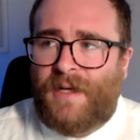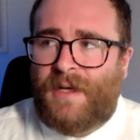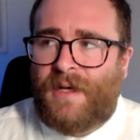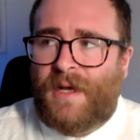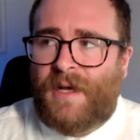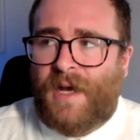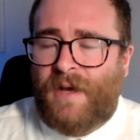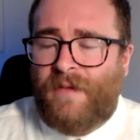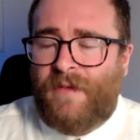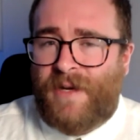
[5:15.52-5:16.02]

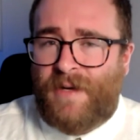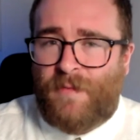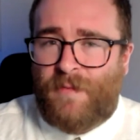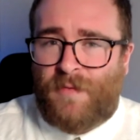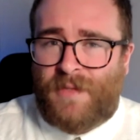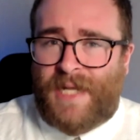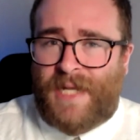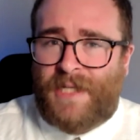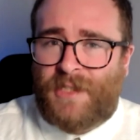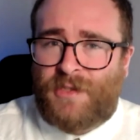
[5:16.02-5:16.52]
I think,
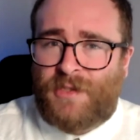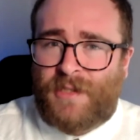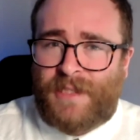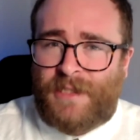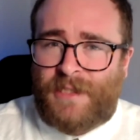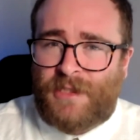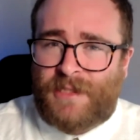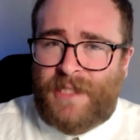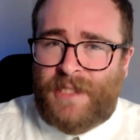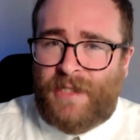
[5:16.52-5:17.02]
will
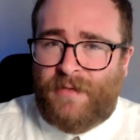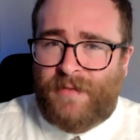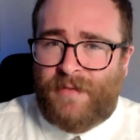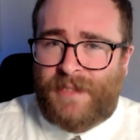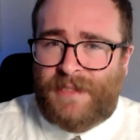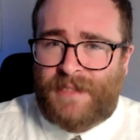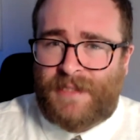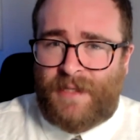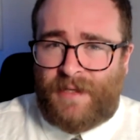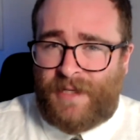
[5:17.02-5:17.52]
naturally just
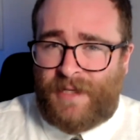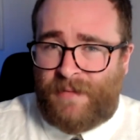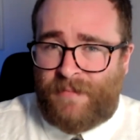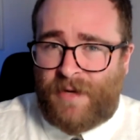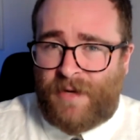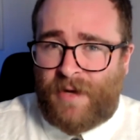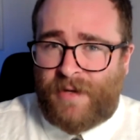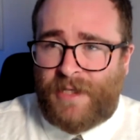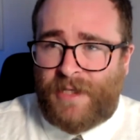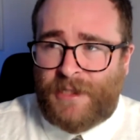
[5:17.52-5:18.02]
increase slightly in
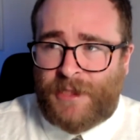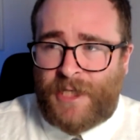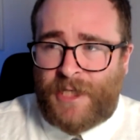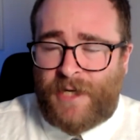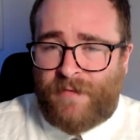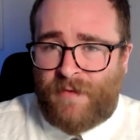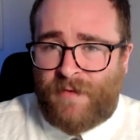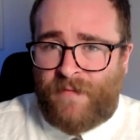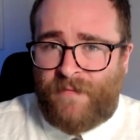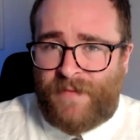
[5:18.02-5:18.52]
market
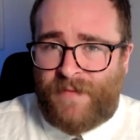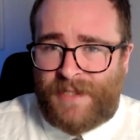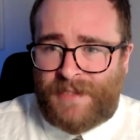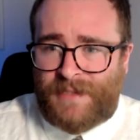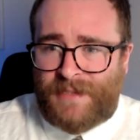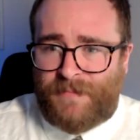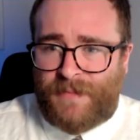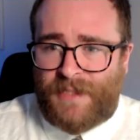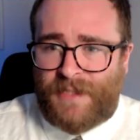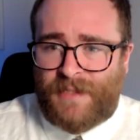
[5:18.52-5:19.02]
share from
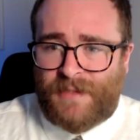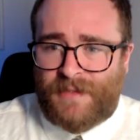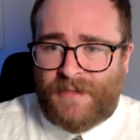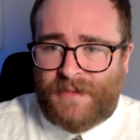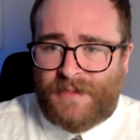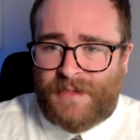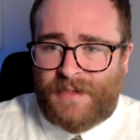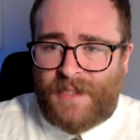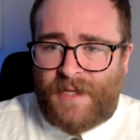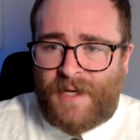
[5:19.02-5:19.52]
this
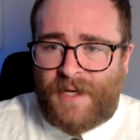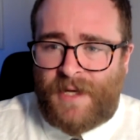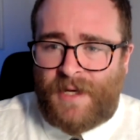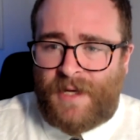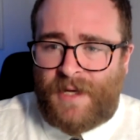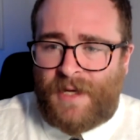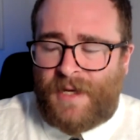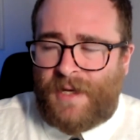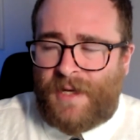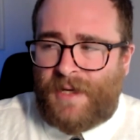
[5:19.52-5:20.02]
because
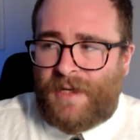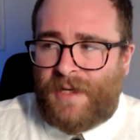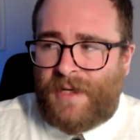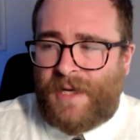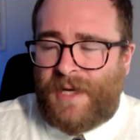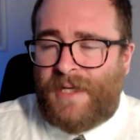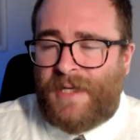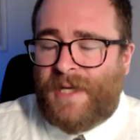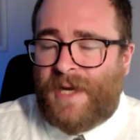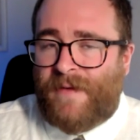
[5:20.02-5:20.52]

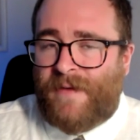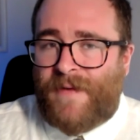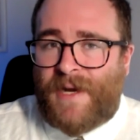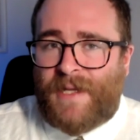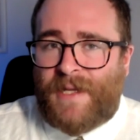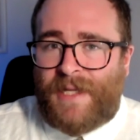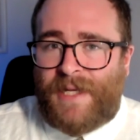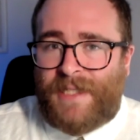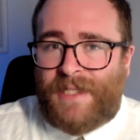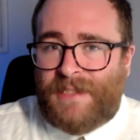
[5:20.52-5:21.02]

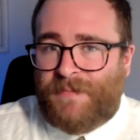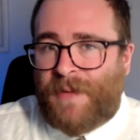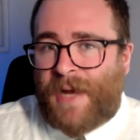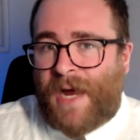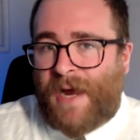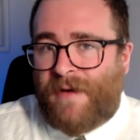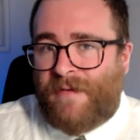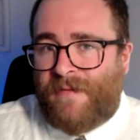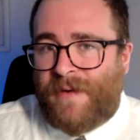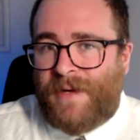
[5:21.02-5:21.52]
indirectly it's
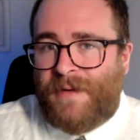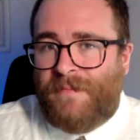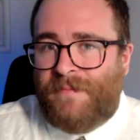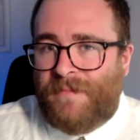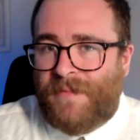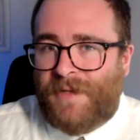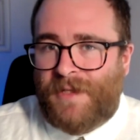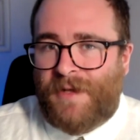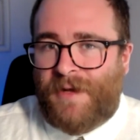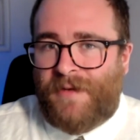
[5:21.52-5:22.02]
powering
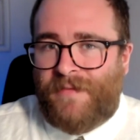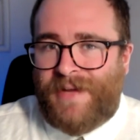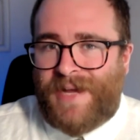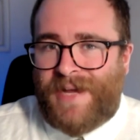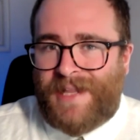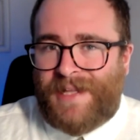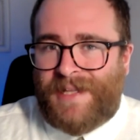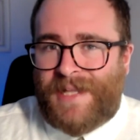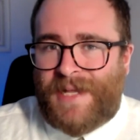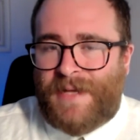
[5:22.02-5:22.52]
a lot of the
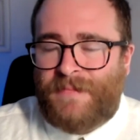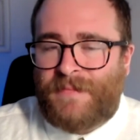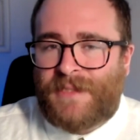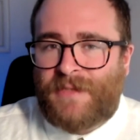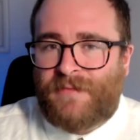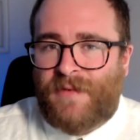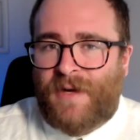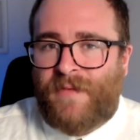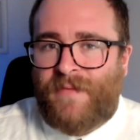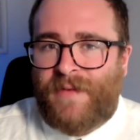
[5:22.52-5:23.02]
LLMs.
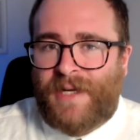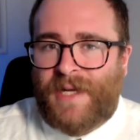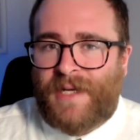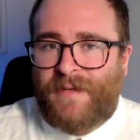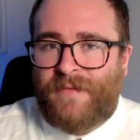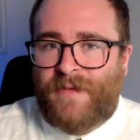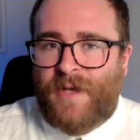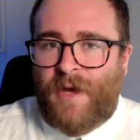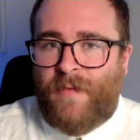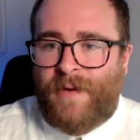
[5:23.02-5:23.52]
So rather than
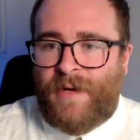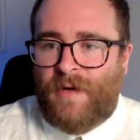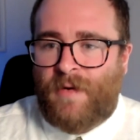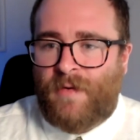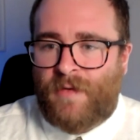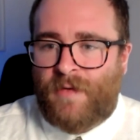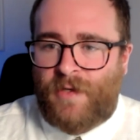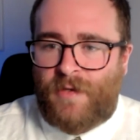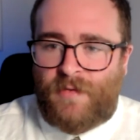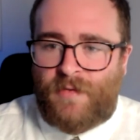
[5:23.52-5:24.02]
kind of going
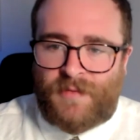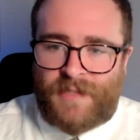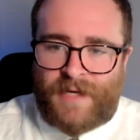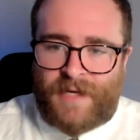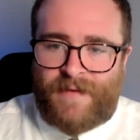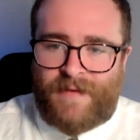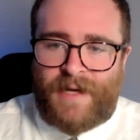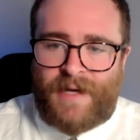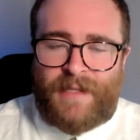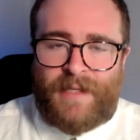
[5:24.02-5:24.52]
on Google
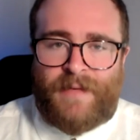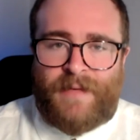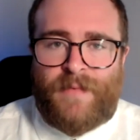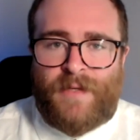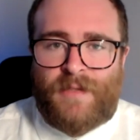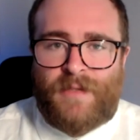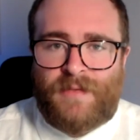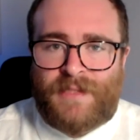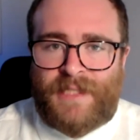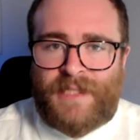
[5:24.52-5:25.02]
directly,
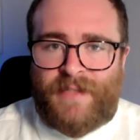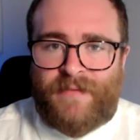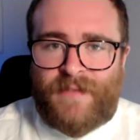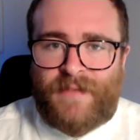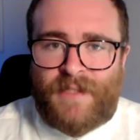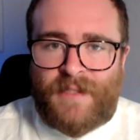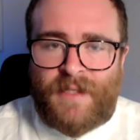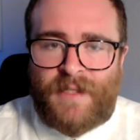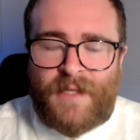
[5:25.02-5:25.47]
we all see the